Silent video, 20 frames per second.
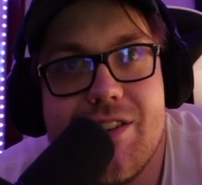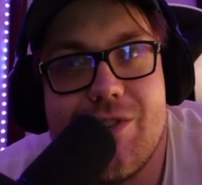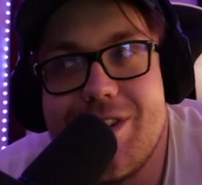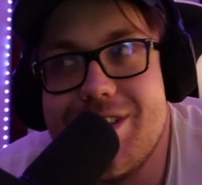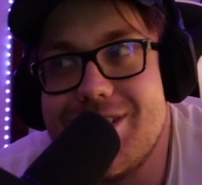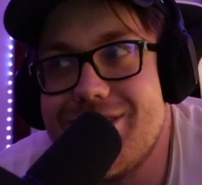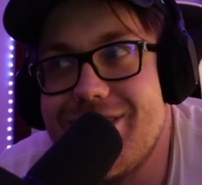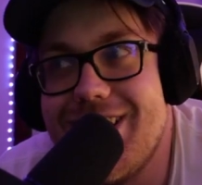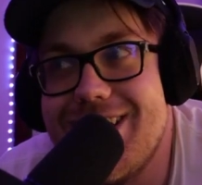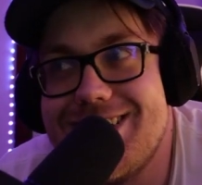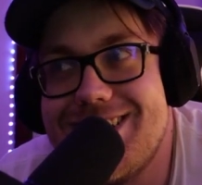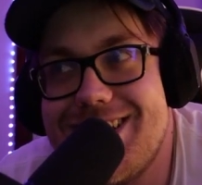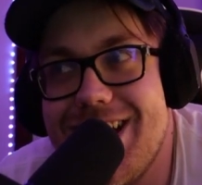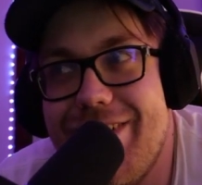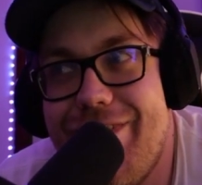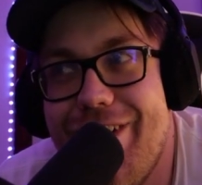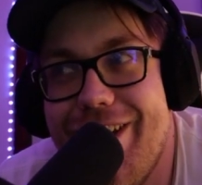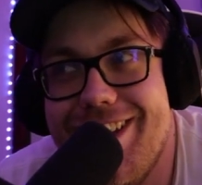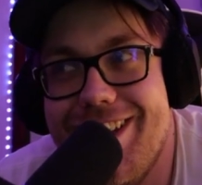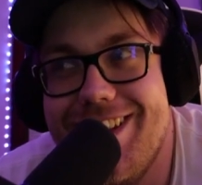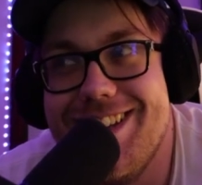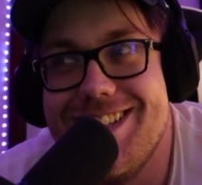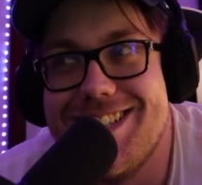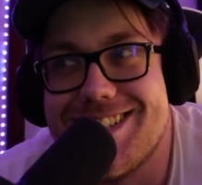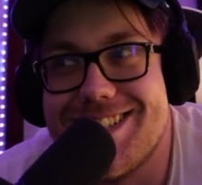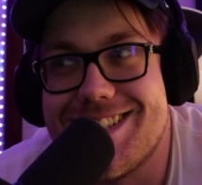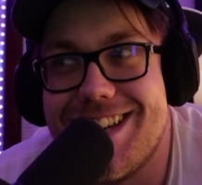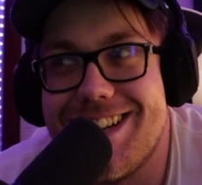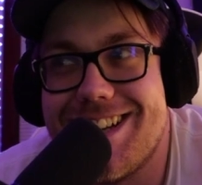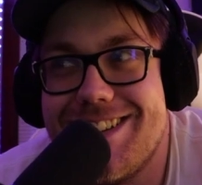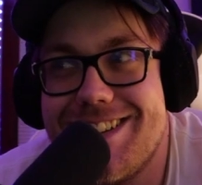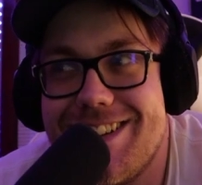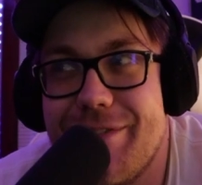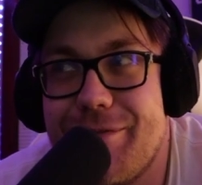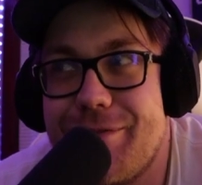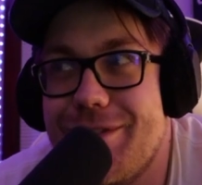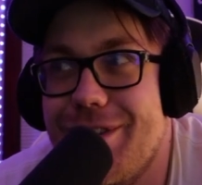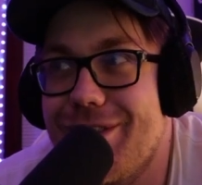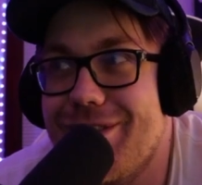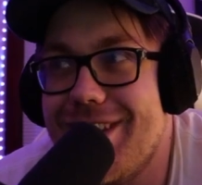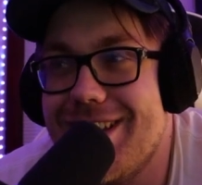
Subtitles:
Okay, so that's definitely just a cliff note.